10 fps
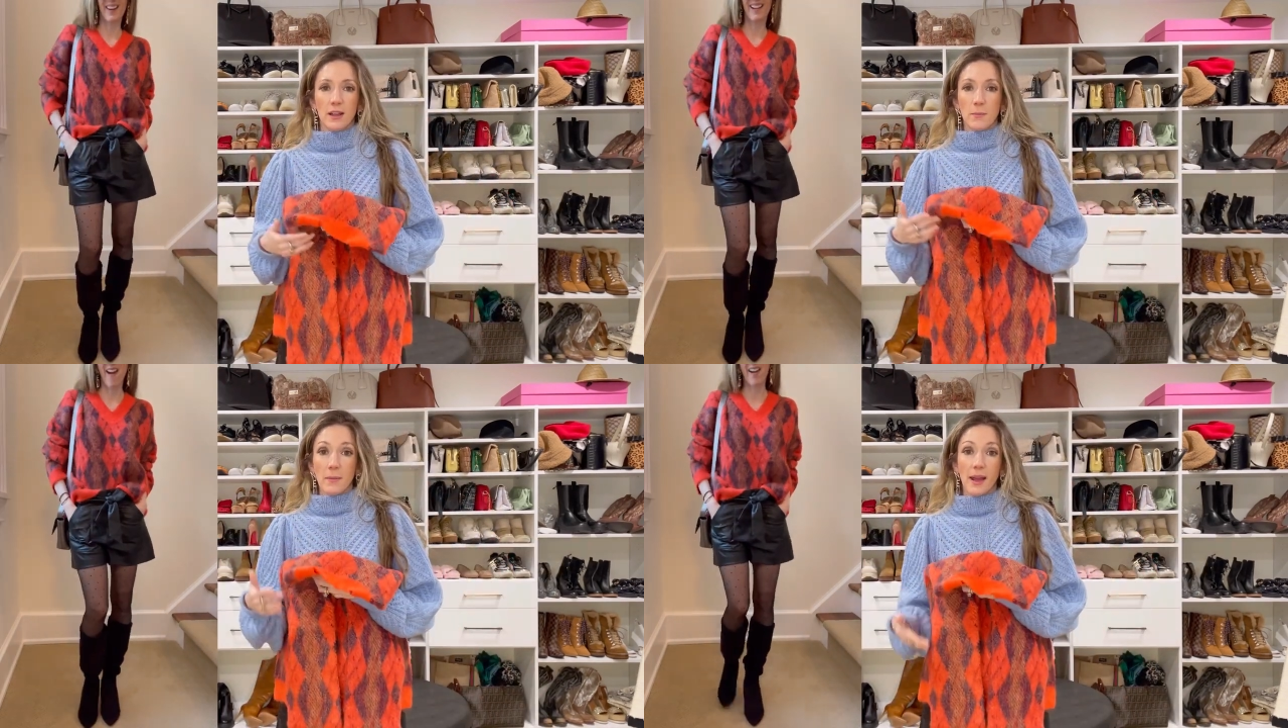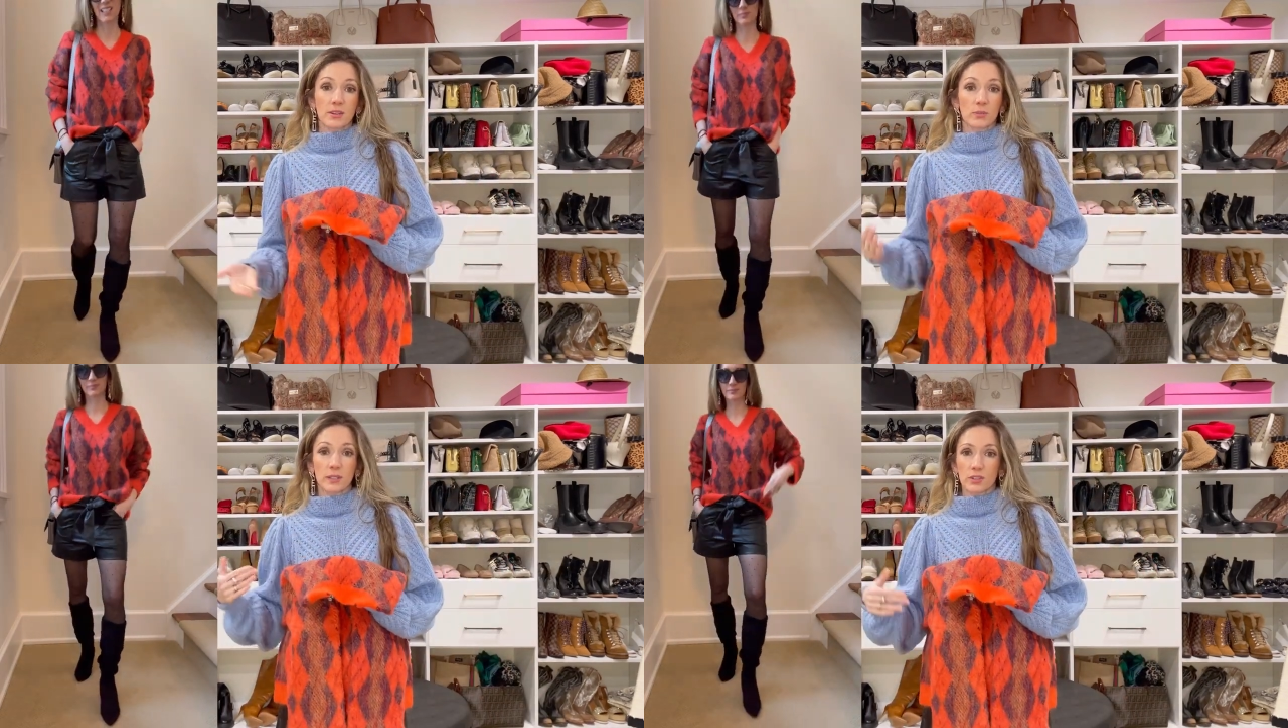match
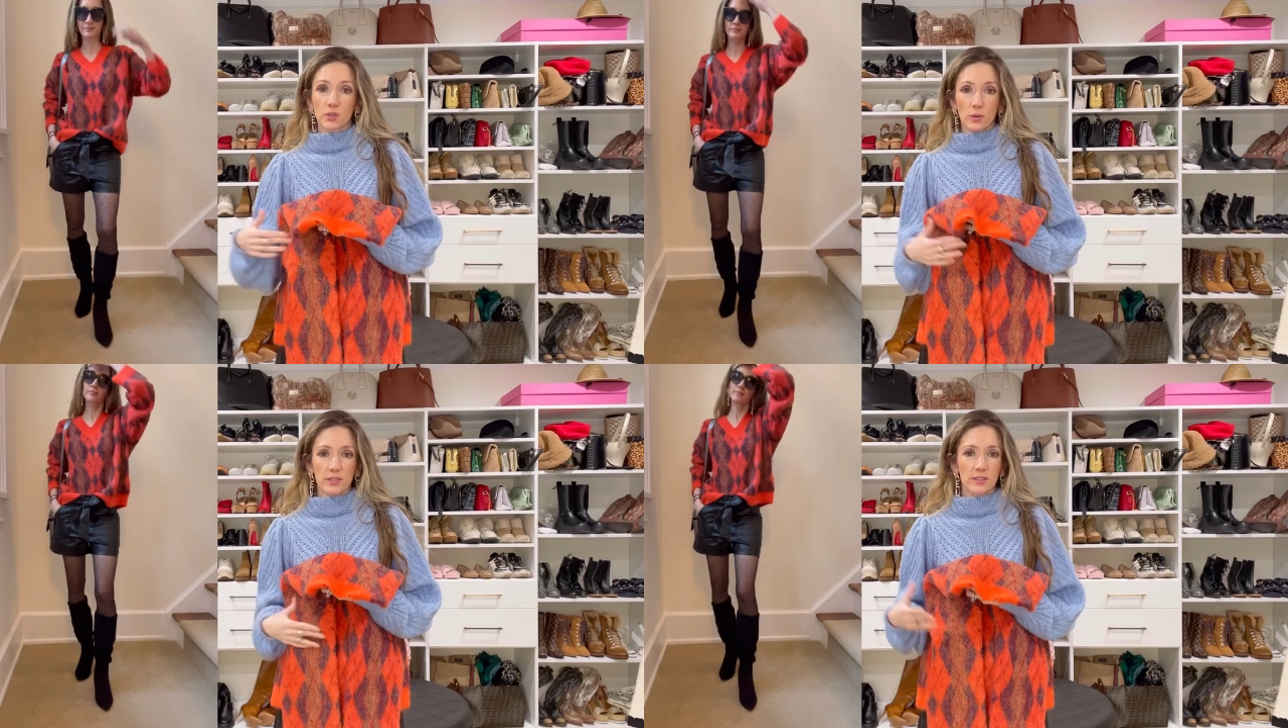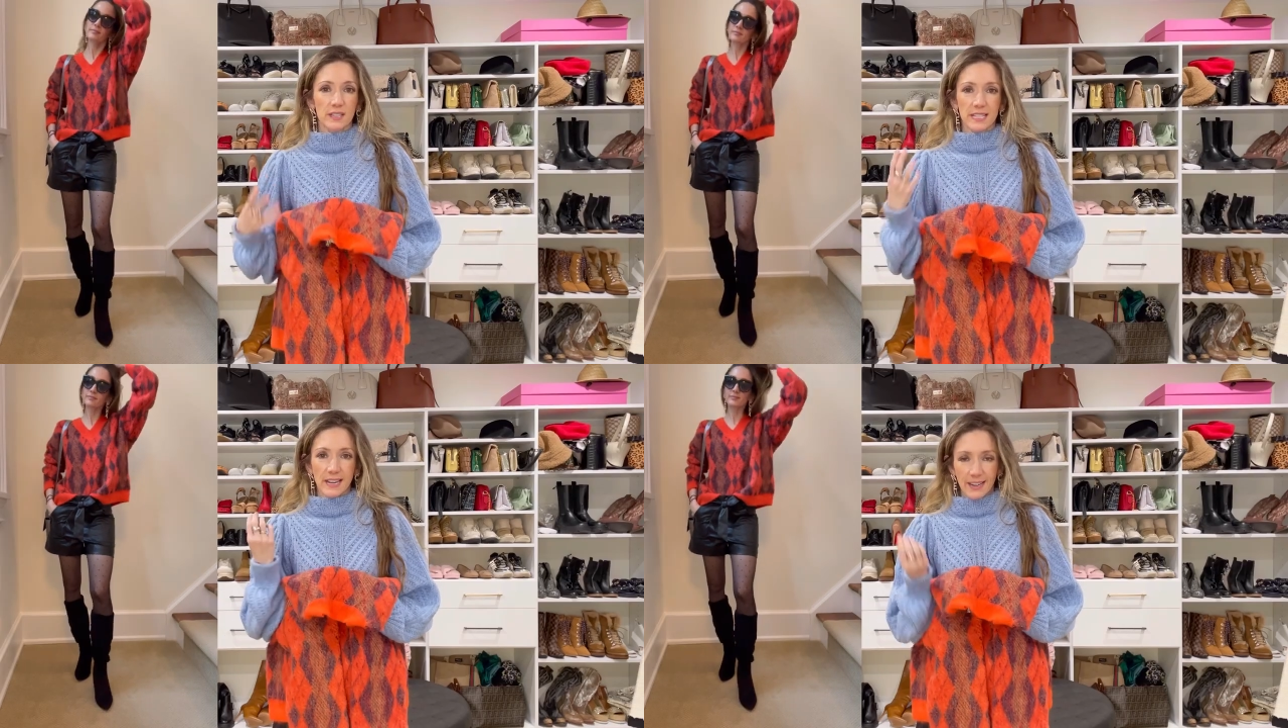with these shorts because it's
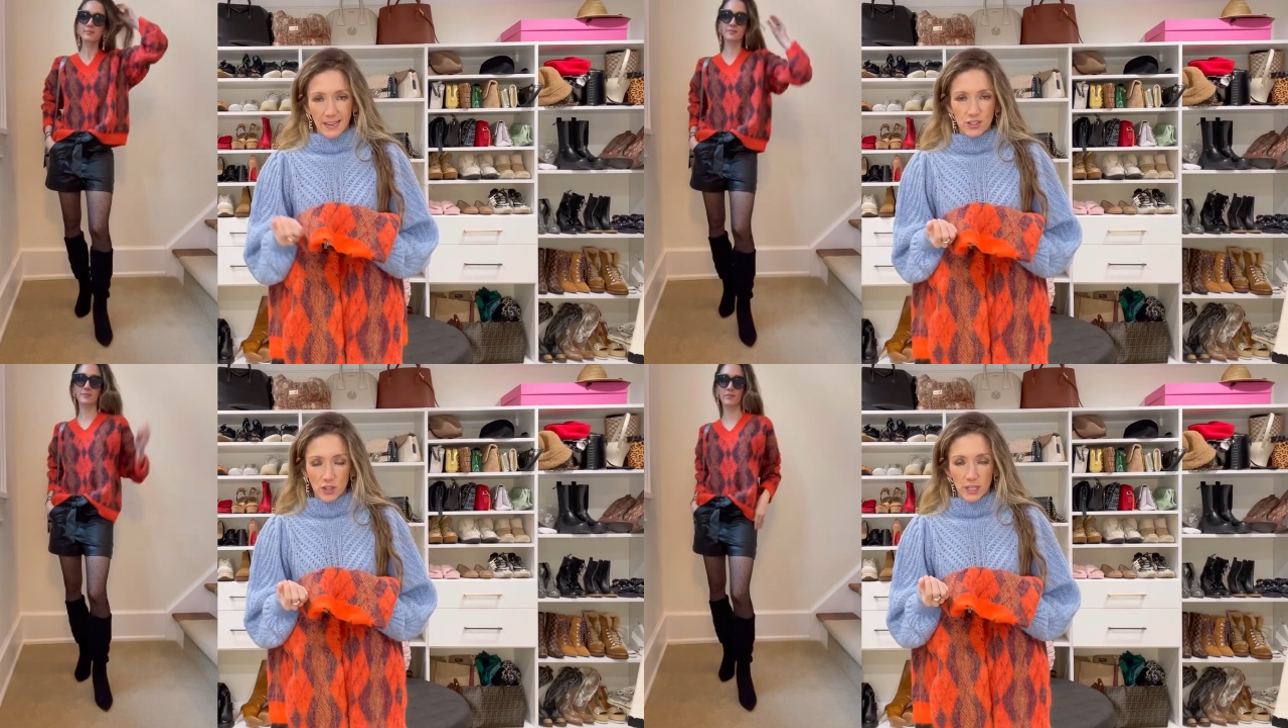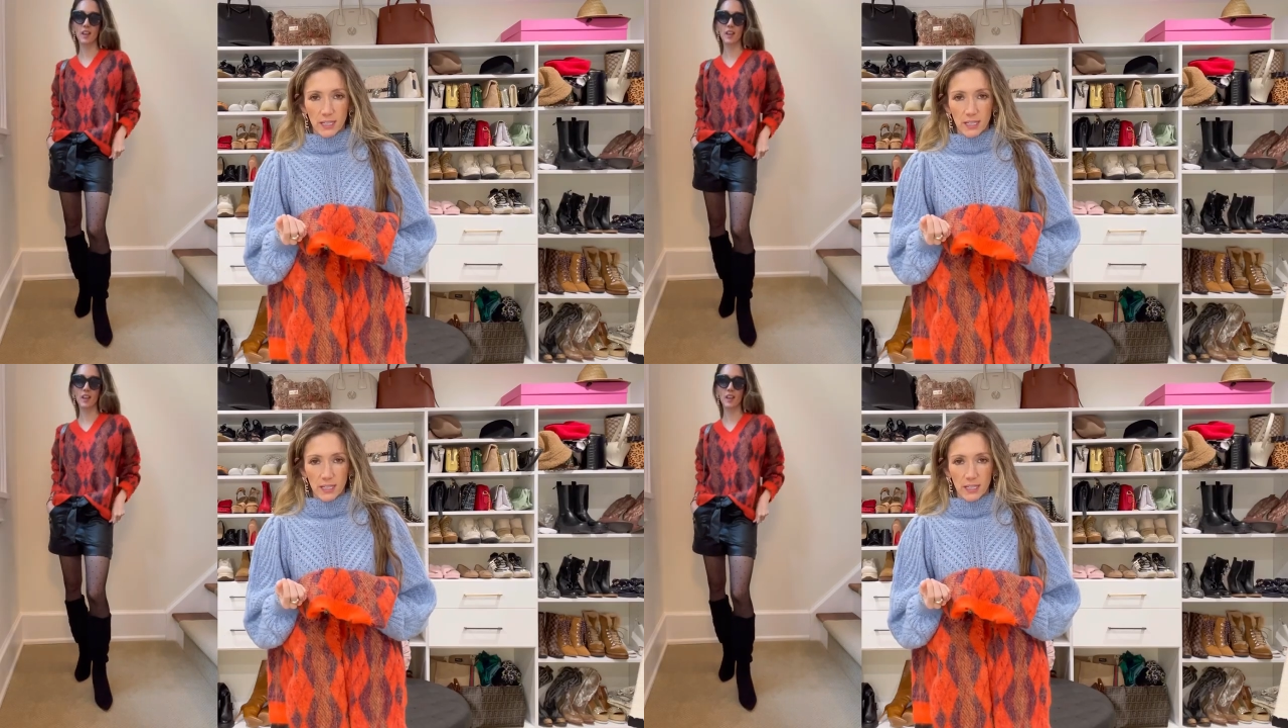that nice chunky